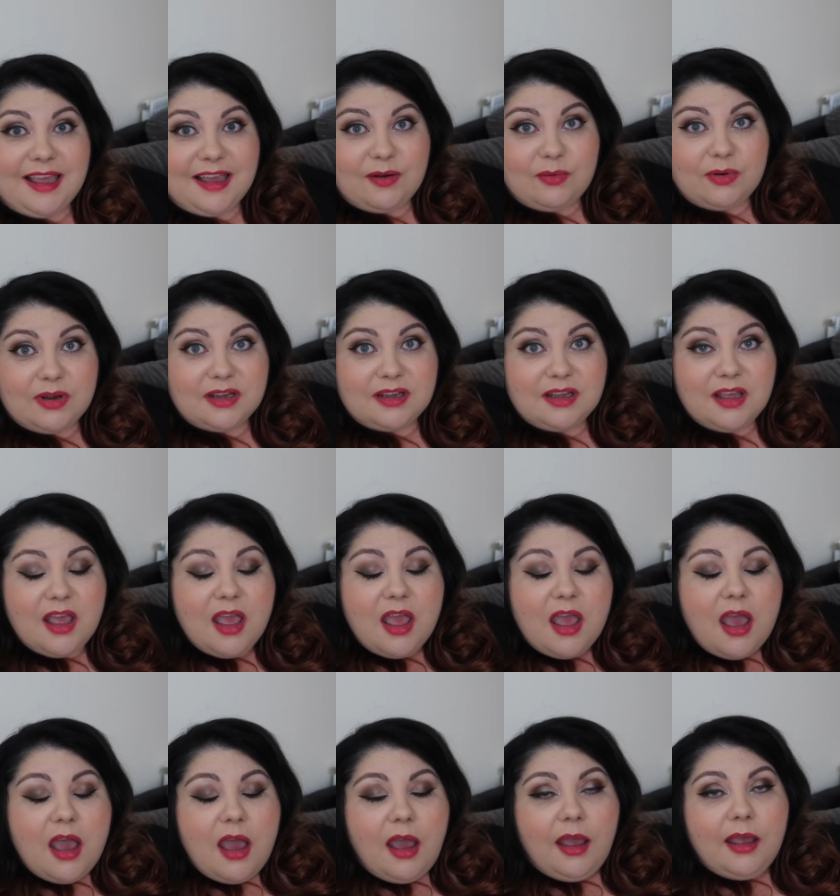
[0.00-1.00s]
Hour.
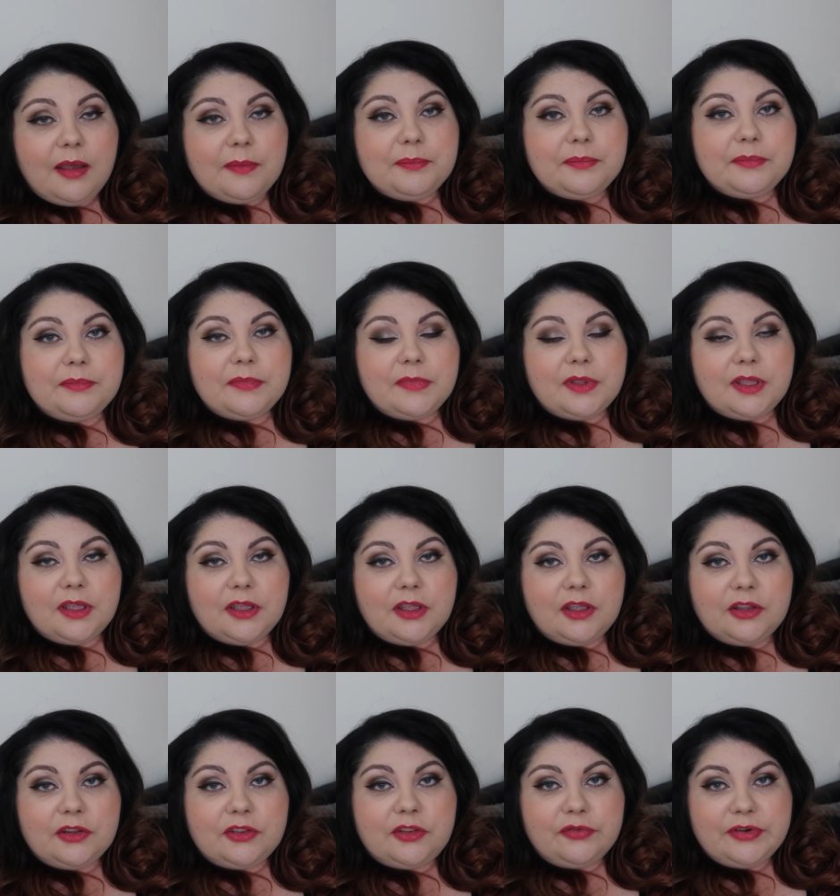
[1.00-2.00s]
um,
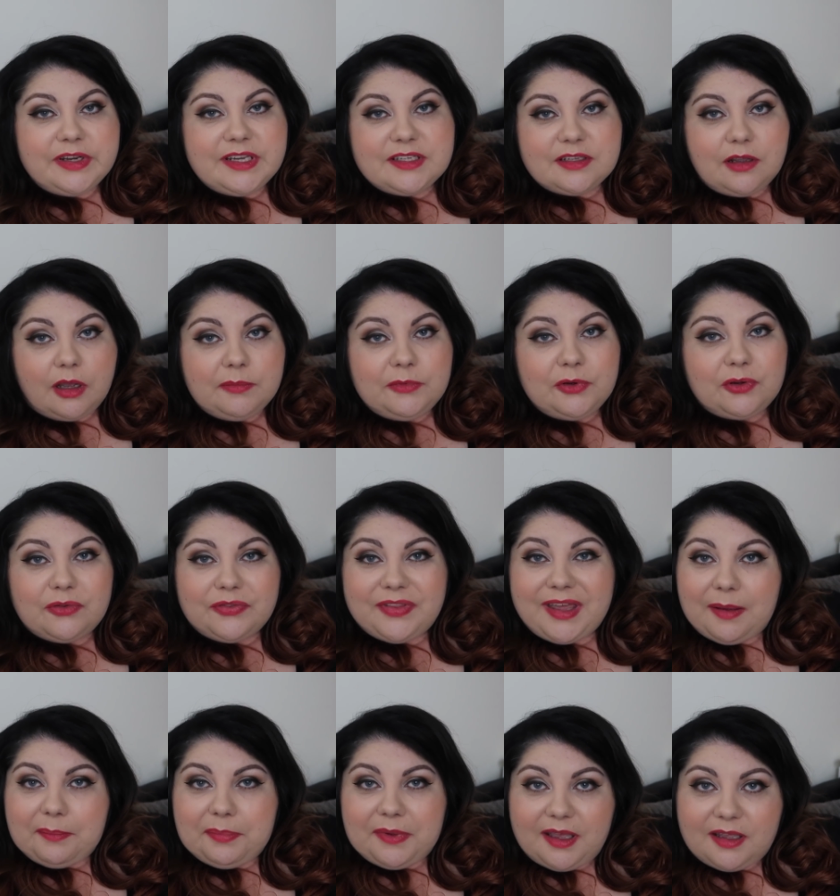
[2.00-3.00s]
the reason, I'm not
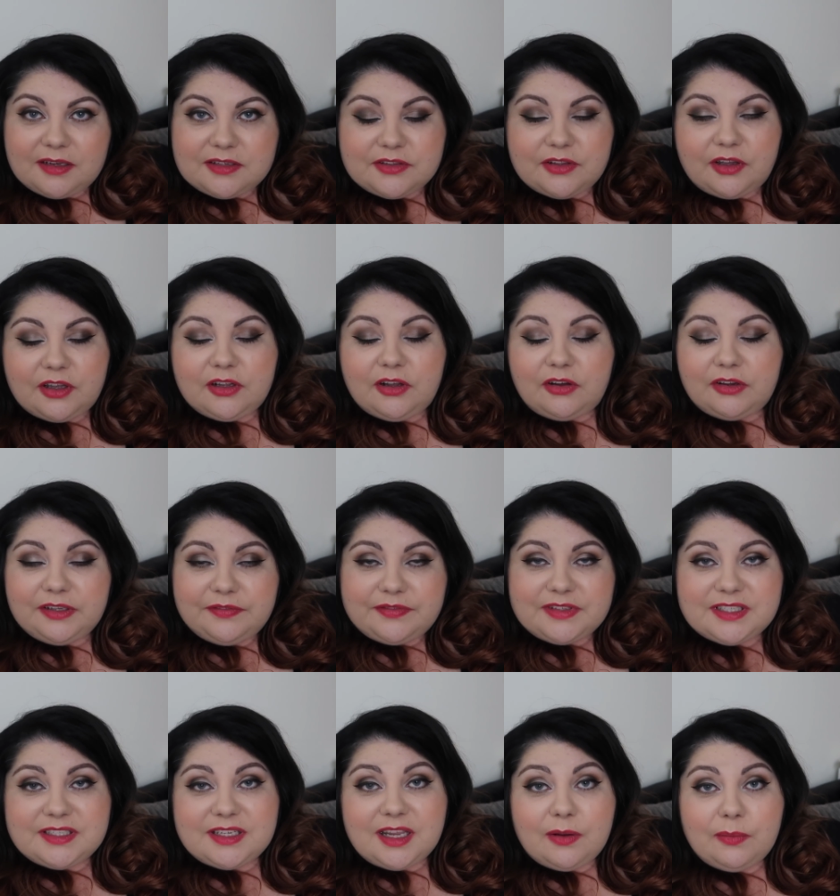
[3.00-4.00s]
that bad that I can't
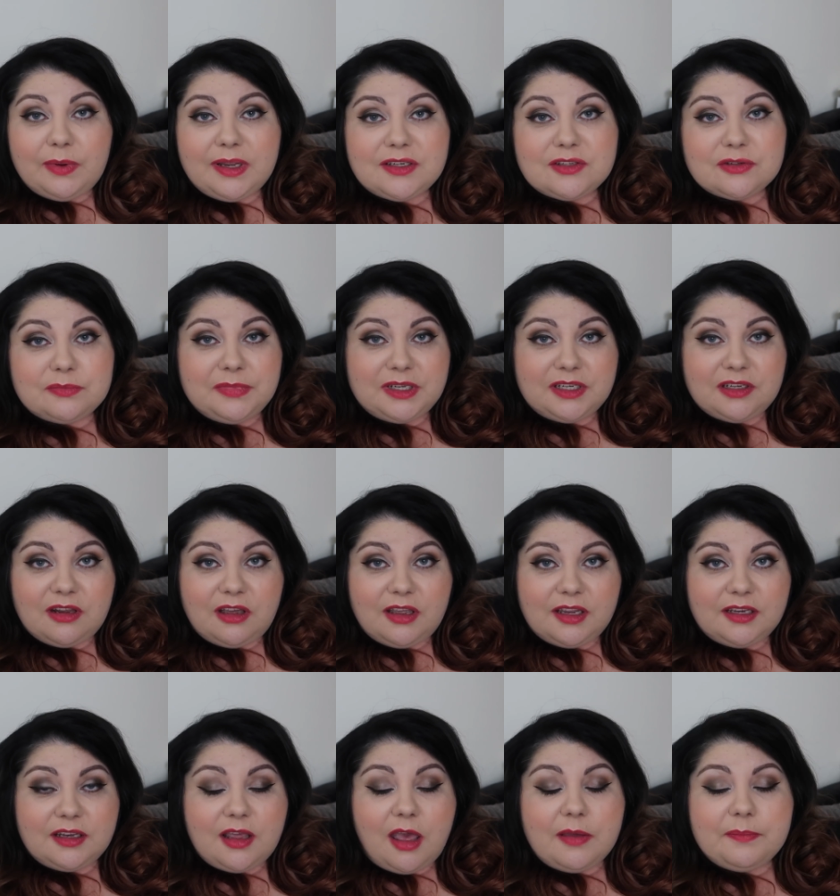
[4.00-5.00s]
even stay awake till
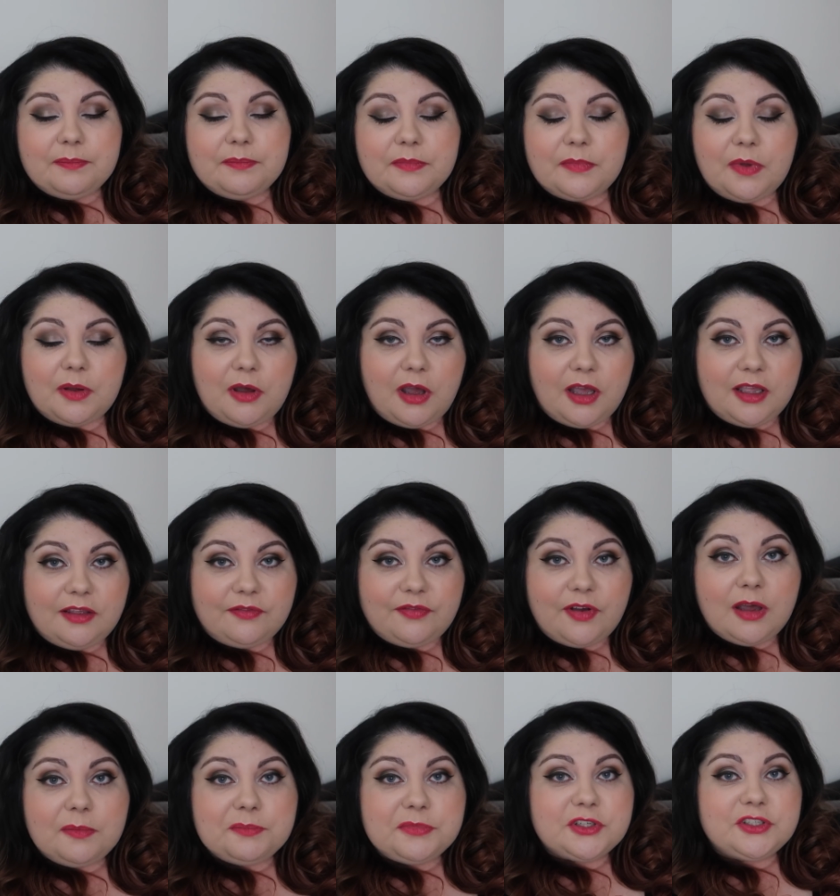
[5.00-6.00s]
midnight. Um, I have
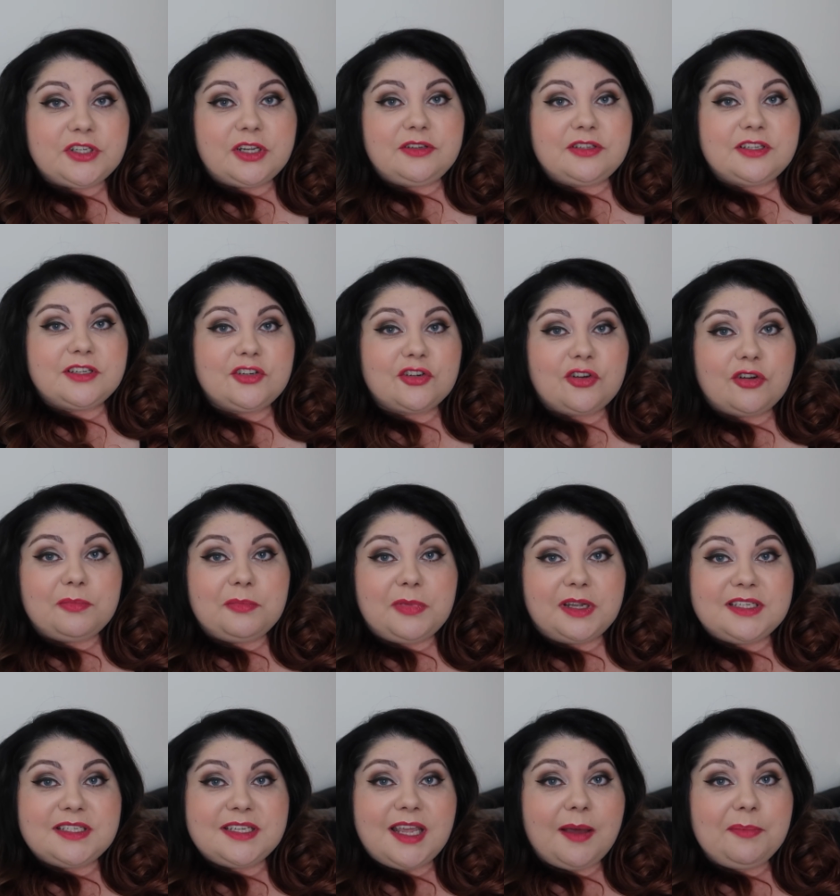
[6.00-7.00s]
upped the dosage on
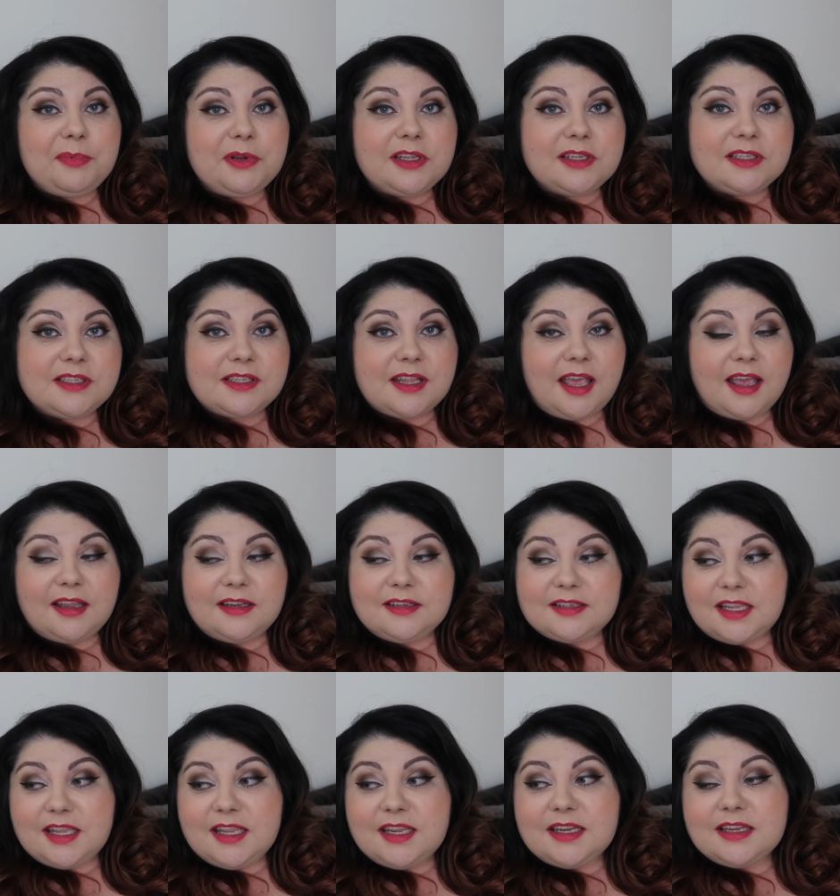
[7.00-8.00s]
my tablets,
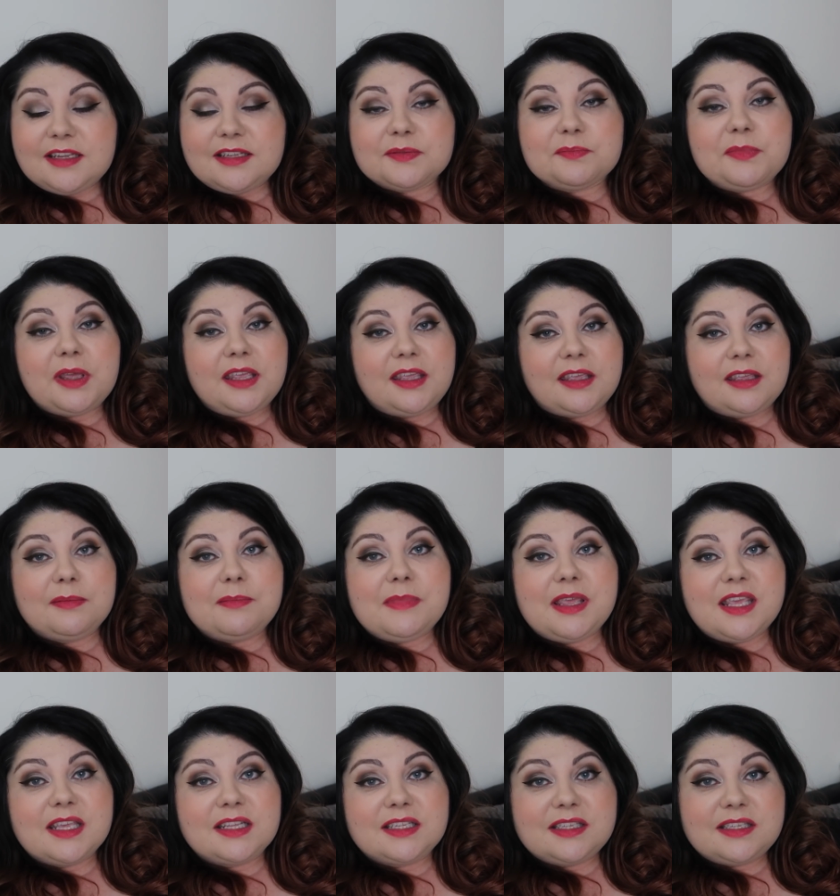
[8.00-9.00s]
and it is making
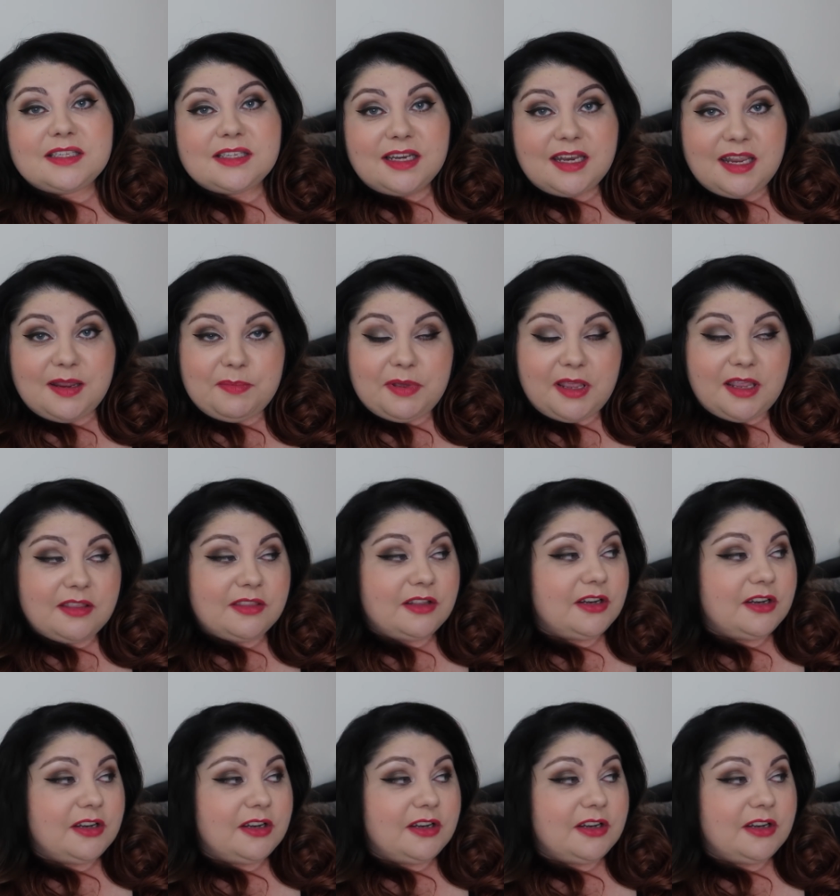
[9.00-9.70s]
me sleepy.